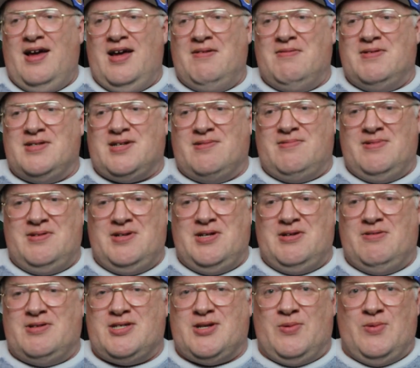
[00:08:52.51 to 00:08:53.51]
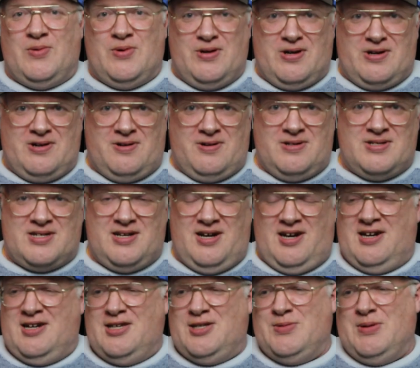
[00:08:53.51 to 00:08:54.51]
It was the Rudy who was the workhorse
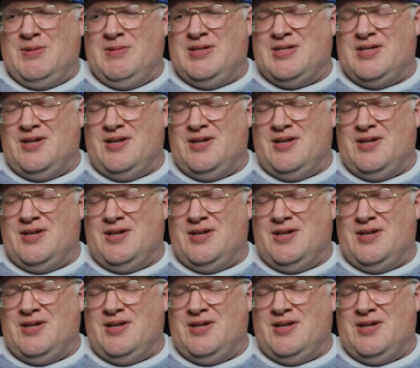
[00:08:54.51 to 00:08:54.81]
guy. And this is where we